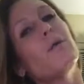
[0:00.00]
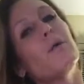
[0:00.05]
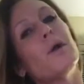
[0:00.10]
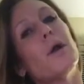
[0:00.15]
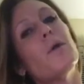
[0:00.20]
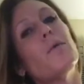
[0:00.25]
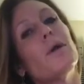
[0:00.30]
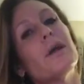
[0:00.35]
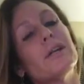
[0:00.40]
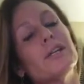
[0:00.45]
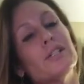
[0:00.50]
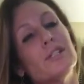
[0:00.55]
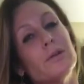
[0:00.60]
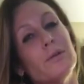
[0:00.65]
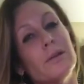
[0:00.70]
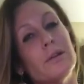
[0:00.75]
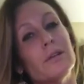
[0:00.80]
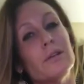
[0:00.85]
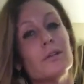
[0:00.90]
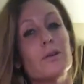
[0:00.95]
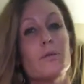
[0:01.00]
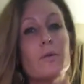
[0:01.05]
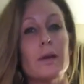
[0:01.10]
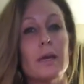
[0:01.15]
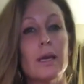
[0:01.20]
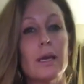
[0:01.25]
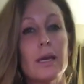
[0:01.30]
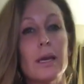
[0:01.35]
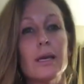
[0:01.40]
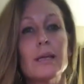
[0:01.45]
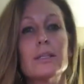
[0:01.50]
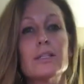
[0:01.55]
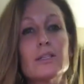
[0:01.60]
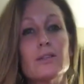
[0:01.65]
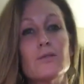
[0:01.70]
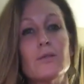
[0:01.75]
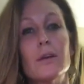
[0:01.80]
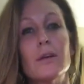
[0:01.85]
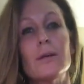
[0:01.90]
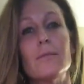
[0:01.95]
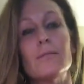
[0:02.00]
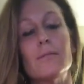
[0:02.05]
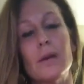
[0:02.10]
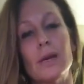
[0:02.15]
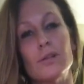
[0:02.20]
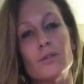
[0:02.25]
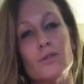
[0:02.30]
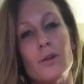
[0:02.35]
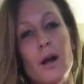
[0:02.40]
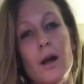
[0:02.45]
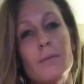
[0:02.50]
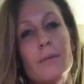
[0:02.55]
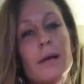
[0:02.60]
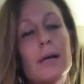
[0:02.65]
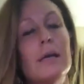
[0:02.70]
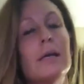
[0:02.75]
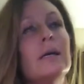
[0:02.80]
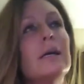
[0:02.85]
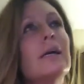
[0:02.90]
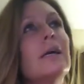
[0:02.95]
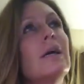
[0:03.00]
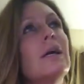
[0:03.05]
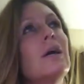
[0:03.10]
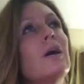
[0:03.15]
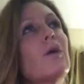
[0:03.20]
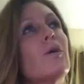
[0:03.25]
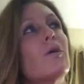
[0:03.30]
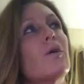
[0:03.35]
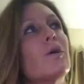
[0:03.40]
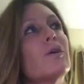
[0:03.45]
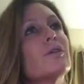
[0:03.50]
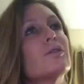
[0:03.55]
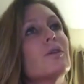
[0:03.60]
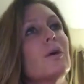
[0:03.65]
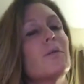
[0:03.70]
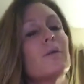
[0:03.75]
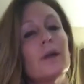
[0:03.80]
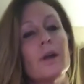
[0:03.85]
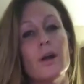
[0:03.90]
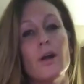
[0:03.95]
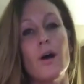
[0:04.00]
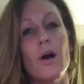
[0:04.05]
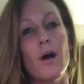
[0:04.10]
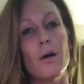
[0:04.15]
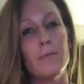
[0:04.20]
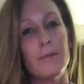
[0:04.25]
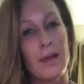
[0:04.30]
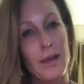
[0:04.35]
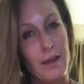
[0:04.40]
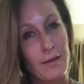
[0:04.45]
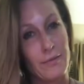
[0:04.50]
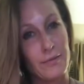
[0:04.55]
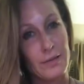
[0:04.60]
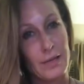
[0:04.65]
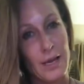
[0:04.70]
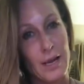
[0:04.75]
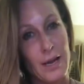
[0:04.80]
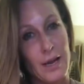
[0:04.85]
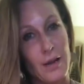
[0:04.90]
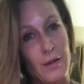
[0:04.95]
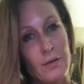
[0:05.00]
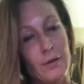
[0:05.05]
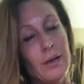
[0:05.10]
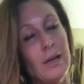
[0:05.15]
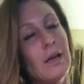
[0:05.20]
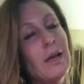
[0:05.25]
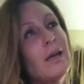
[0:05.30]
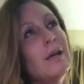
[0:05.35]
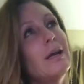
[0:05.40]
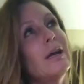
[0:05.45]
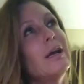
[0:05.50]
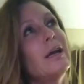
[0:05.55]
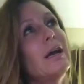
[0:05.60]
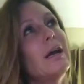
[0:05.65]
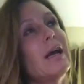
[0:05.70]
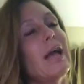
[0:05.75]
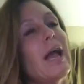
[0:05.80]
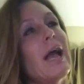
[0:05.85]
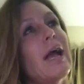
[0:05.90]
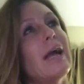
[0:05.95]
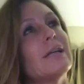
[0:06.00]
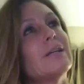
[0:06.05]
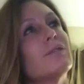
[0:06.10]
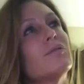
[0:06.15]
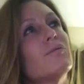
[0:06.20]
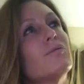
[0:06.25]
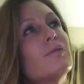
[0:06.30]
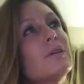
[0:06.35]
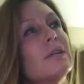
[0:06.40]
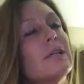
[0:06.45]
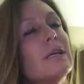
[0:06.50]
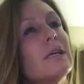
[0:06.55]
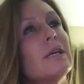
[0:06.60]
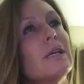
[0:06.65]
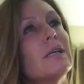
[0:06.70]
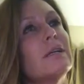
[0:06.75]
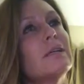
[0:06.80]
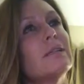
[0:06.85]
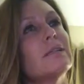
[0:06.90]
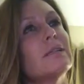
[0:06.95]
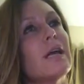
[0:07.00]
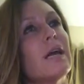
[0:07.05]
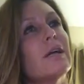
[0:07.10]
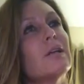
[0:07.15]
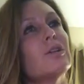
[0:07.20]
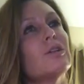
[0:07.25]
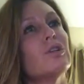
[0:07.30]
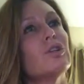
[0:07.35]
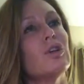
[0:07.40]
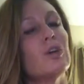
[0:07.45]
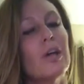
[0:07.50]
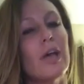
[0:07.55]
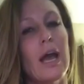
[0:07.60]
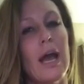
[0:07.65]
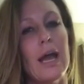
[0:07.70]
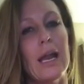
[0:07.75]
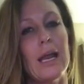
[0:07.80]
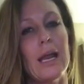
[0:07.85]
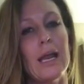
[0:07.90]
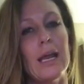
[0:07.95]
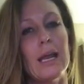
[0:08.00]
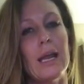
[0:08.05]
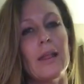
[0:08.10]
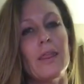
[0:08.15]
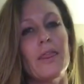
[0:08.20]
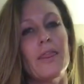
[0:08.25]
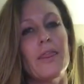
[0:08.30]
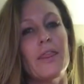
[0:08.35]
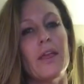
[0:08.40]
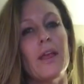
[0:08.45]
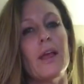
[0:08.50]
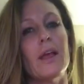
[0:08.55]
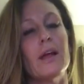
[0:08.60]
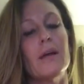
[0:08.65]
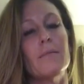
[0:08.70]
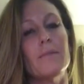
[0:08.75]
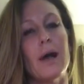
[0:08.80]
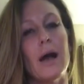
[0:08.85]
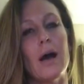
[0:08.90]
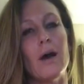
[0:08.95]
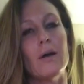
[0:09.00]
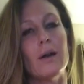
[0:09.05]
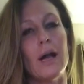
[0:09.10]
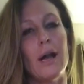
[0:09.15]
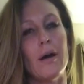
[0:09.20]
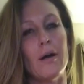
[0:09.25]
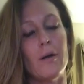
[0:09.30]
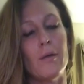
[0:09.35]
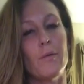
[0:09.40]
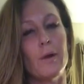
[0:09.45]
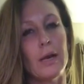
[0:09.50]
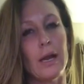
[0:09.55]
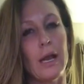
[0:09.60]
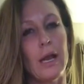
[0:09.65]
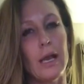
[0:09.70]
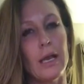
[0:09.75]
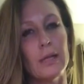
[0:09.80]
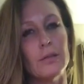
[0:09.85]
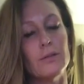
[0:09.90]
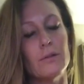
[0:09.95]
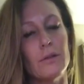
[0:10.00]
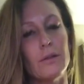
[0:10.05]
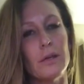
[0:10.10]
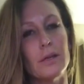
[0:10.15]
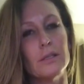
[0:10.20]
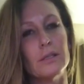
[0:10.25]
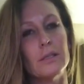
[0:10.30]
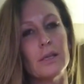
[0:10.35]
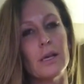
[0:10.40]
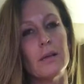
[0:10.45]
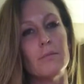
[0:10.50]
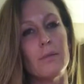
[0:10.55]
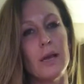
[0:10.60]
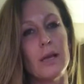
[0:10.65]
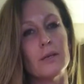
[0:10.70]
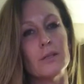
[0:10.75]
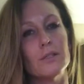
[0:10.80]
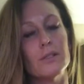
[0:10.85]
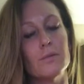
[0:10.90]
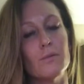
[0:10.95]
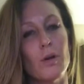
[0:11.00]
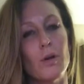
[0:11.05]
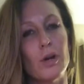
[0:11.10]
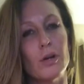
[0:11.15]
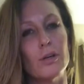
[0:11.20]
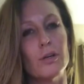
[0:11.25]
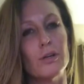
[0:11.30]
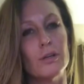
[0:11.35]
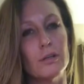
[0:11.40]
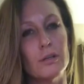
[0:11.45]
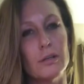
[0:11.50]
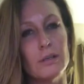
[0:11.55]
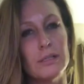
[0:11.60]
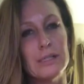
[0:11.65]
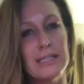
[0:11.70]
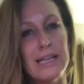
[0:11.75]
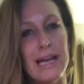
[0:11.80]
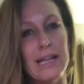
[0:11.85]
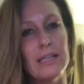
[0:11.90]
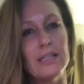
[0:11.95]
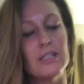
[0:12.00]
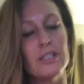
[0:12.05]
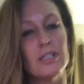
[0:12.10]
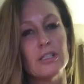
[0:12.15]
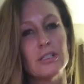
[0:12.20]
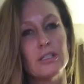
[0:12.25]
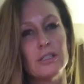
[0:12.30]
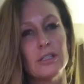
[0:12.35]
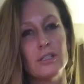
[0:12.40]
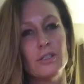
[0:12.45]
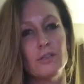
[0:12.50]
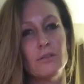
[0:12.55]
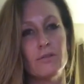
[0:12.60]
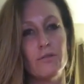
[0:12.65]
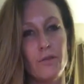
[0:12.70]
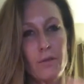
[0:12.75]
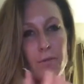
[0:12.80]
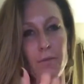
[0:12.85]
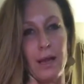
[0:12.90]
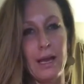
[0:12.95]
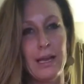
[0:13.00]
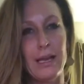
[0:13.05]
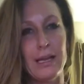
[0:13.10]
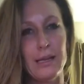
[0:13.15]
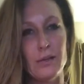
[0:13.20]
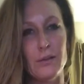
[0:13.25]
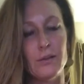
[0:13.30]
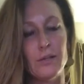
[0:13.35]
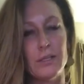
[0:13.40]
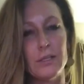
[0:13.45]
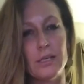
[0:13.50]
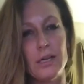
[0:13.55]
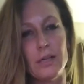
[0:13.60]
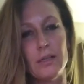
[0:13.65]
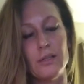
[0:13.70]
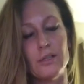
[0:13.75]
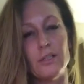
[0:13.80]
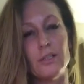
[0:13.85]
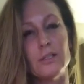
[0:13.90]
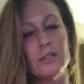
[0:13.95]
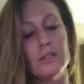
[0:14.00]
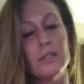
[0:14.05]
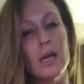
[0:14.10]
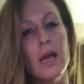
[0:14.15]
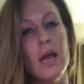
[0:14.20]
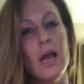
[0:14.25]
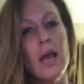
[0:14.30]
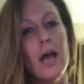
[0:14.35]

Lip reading: what do I want to do with it? Do I want to kick, scream, make drama? Or do I want to calm the F down and really take a look at it and think about how I want to handle this and make a smarter, intelligent decision from my inner intelligence